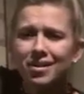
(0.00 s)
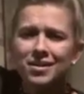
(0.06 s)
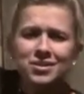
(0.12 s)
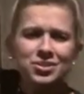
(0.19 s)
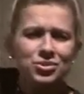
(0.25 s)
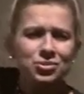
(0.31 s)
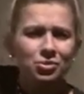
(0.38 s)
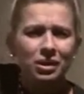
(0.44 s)

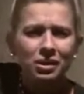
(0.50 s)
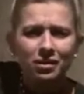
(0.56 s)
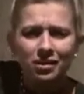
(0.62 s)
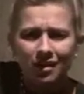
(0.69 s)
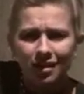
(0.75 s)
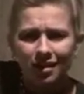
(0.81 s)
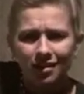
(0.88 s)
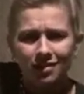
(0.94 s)

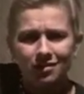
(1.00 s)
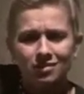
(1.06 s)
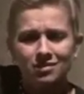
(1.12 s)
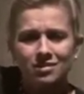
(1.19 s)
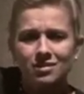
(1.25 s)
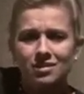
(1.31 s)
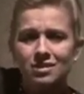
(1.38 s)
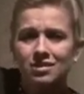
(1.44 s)
Australia.
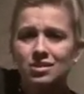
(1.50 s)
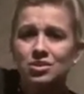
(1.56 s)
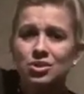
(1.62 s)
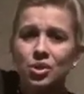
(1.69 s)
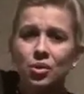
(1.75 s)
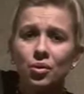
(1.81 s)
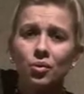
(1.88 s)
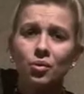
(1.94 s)

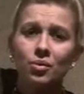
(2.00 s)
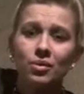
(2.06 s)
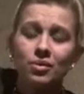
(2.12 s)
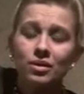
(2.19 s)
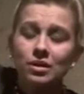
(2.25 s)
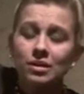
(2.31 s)
So